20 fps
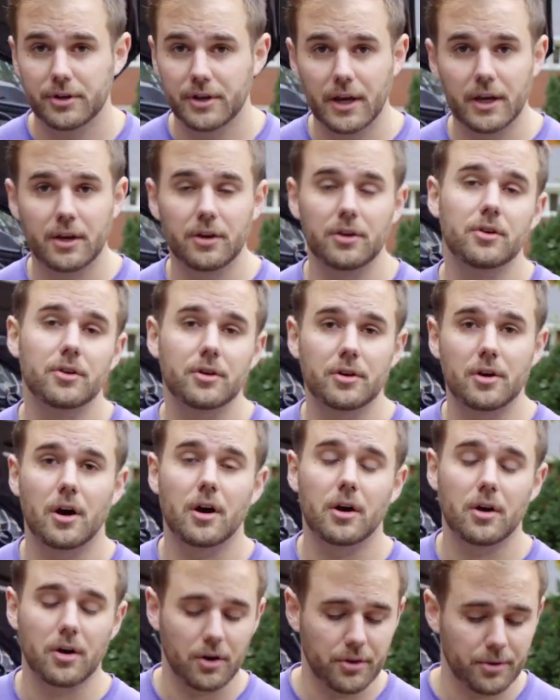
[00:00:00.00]
taking your
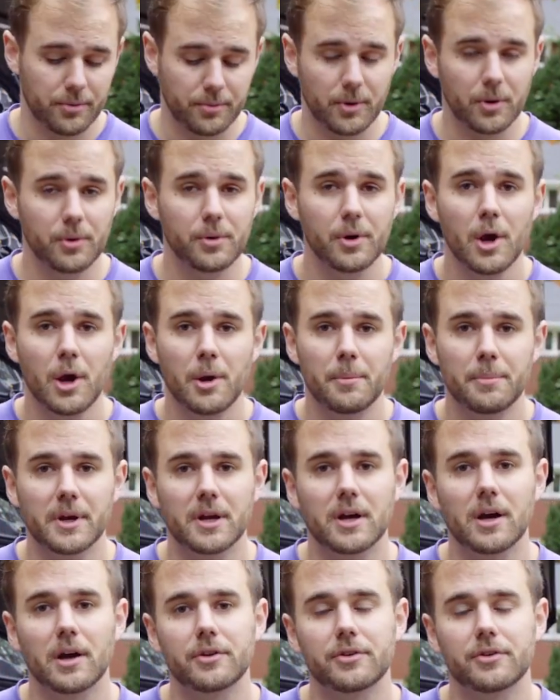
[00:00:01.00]
car on the road,
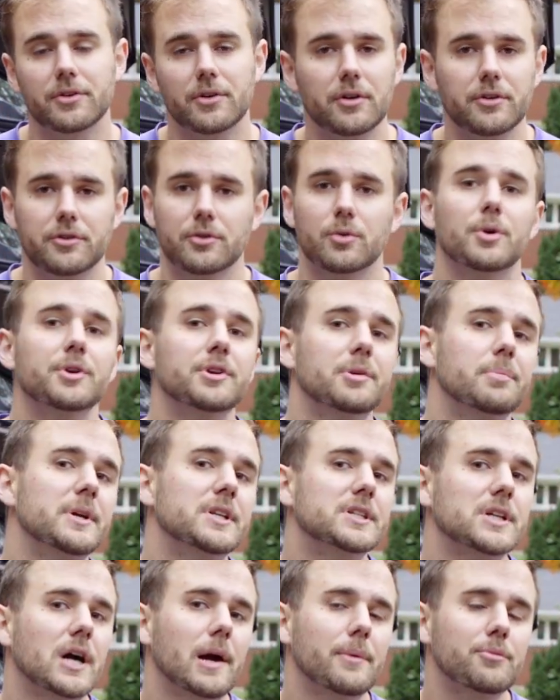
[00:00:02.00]
because there is going to
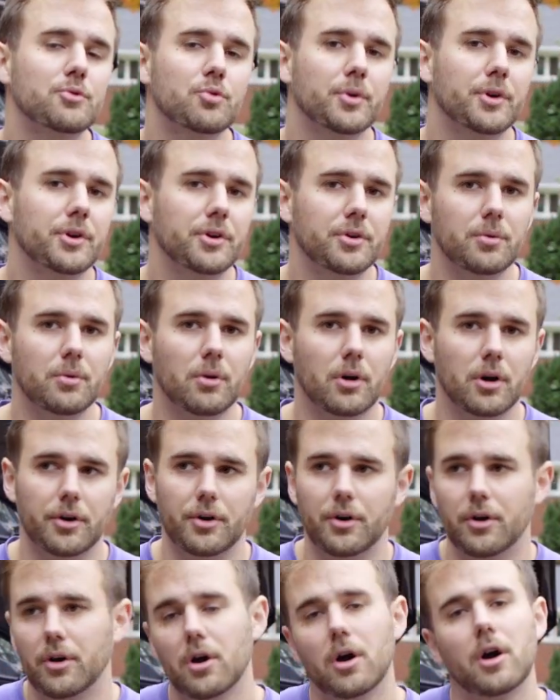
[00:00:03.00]
be times where you are
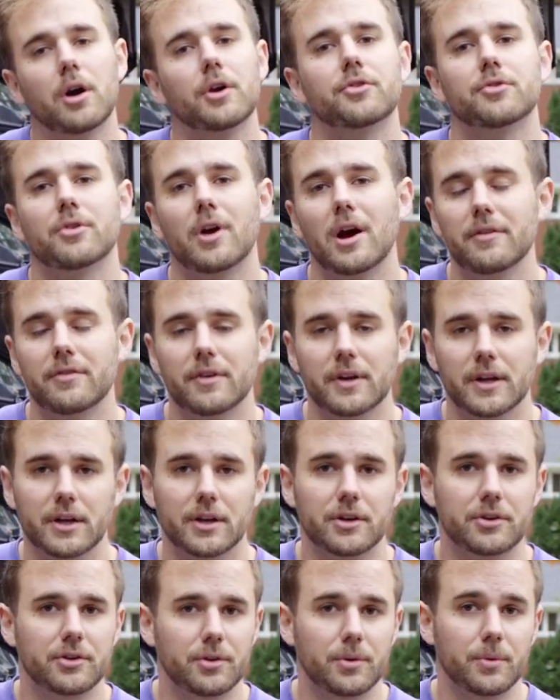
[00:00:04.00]
not driving
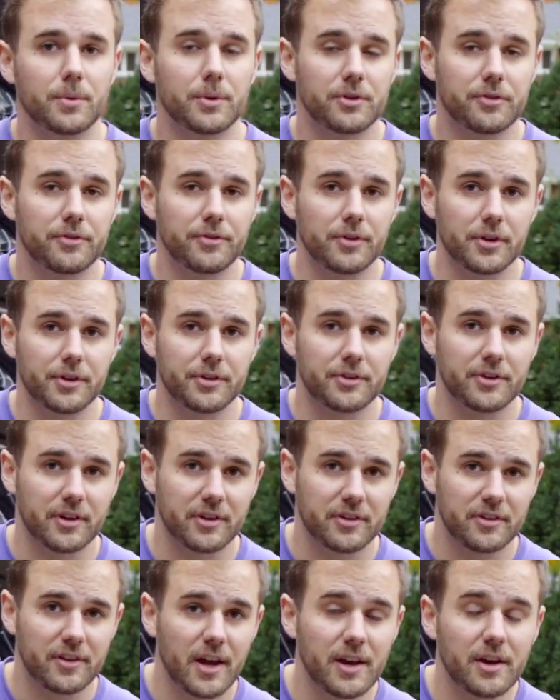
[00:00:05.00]
it to its fullest
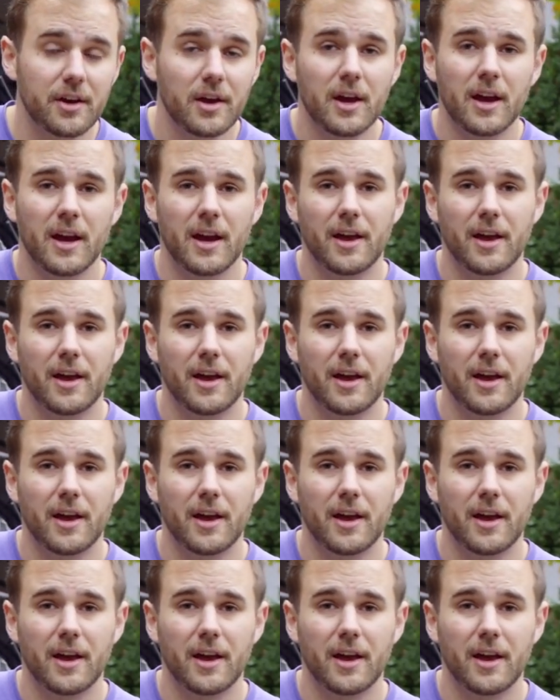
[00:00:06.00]
extent